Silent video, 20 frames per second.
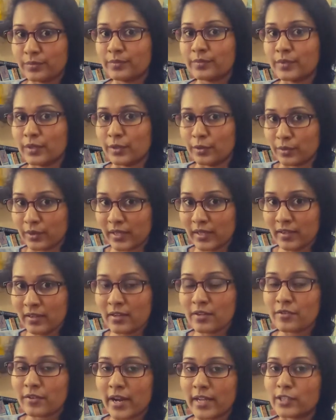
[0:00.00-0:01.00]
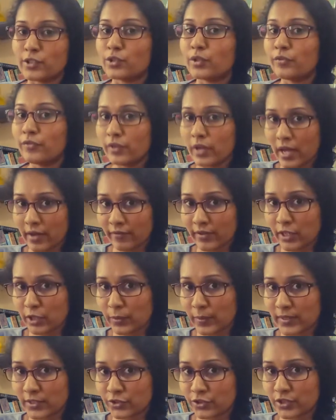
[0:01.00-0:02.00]
Okay, right. So if you have any
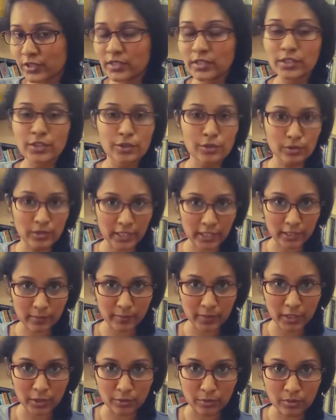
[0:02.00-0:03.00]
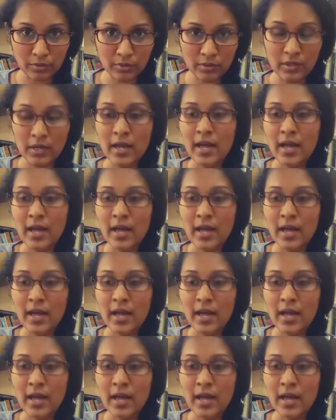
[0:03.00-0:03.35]
questions, do let me know.